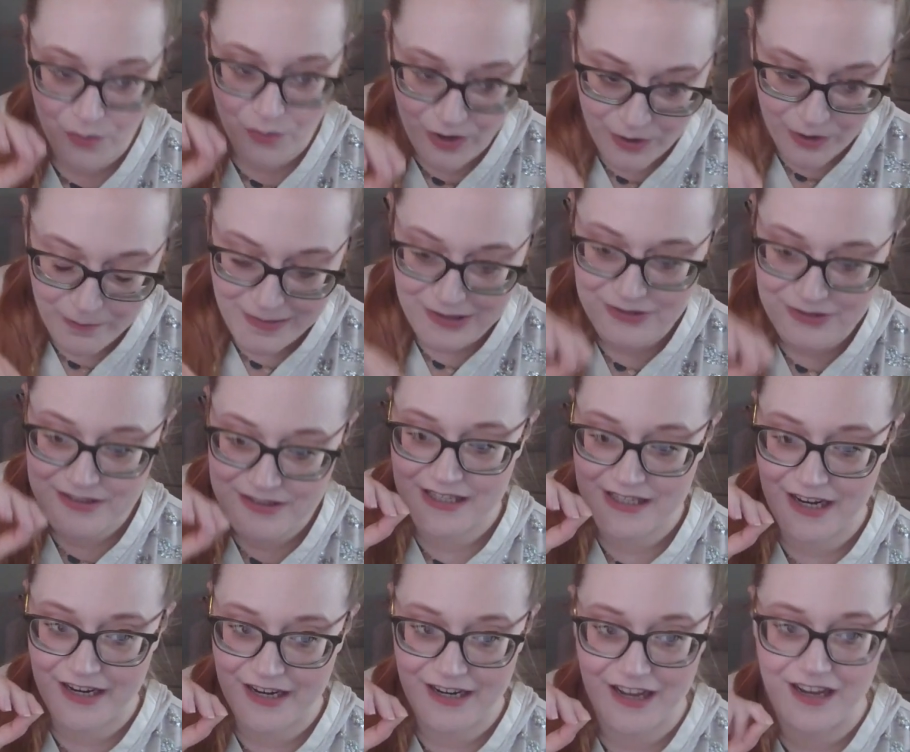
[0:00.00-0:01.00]
where Mount
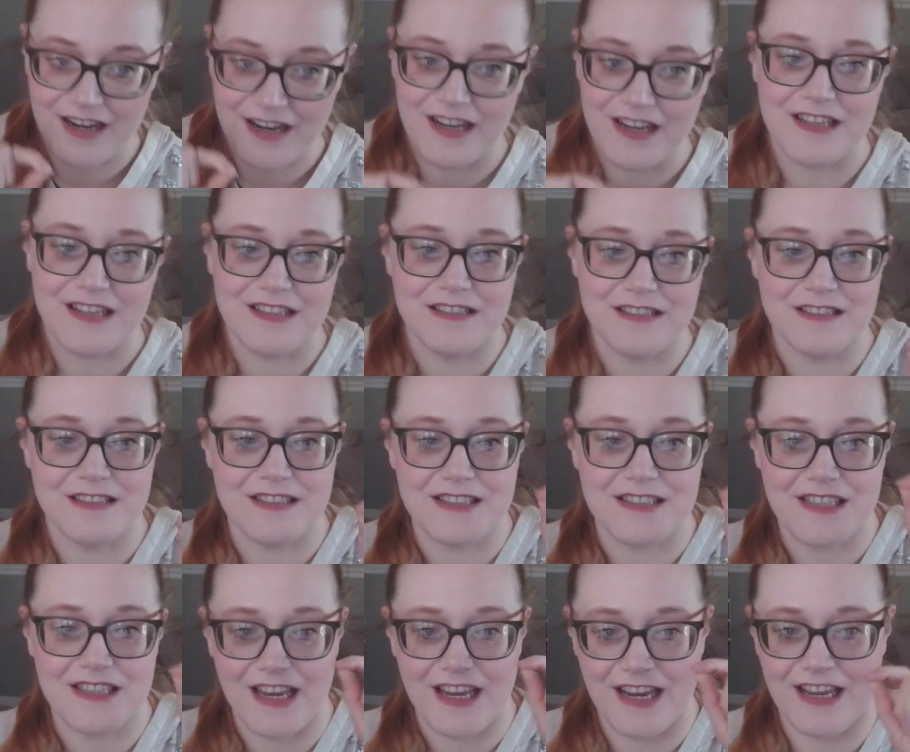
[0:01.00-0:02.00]
Sinai
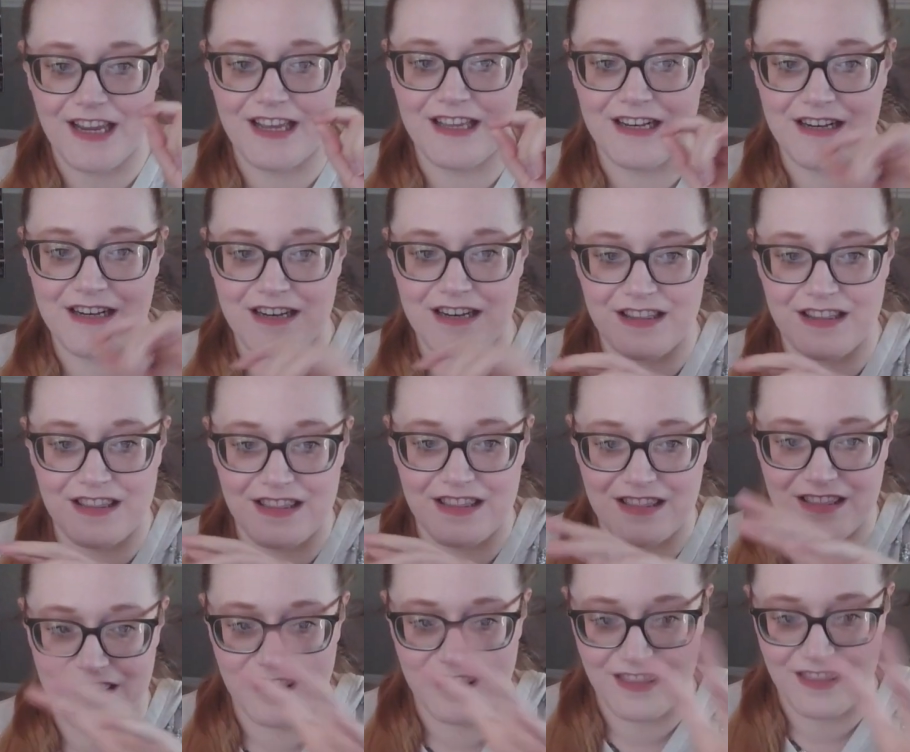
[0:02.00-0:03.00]
is, and
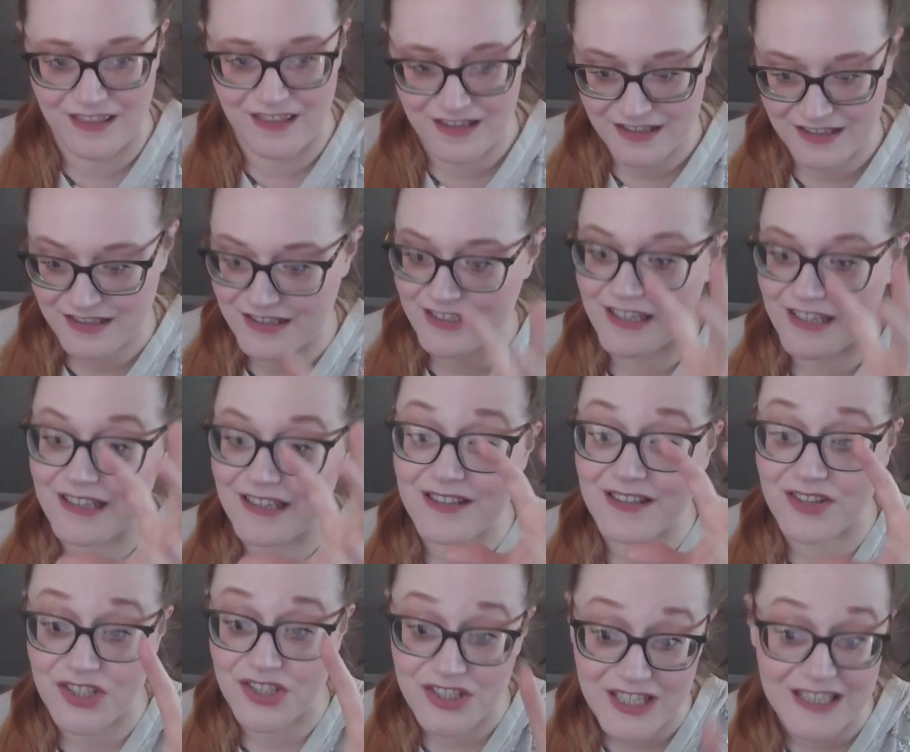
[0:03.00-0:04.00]
this
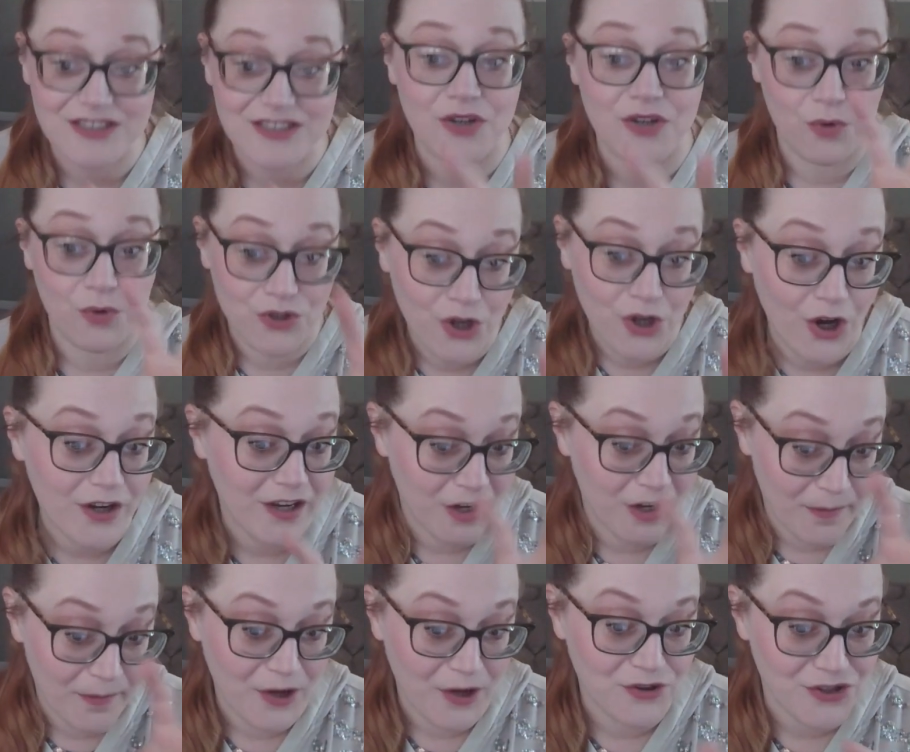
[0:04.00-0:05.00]
is the desert we're
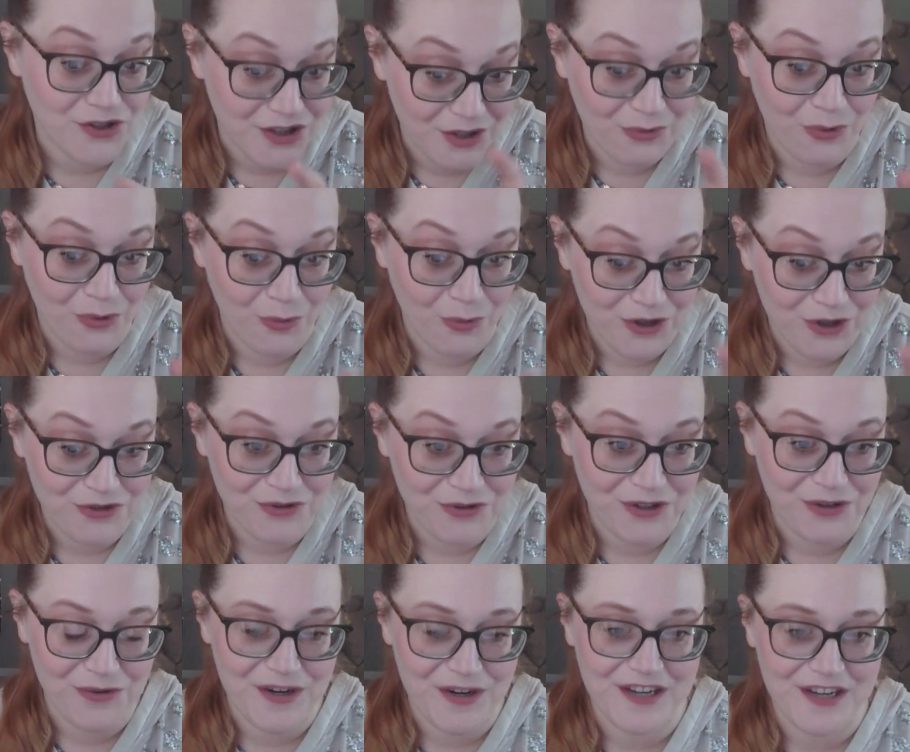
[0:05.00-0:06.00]
talking about that they were
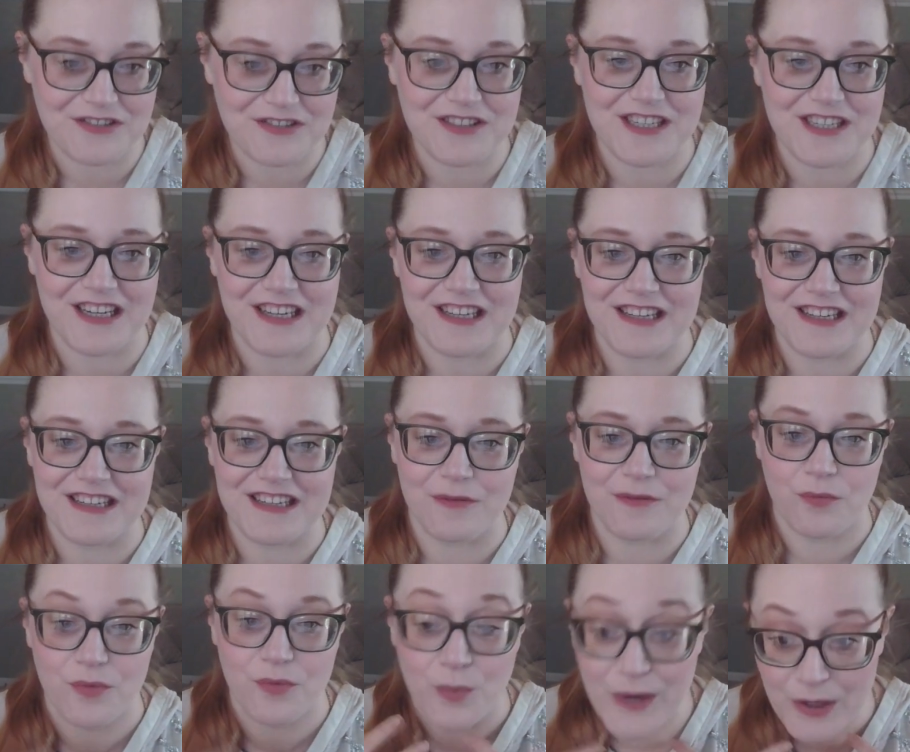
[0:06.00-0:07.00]
wandering around in.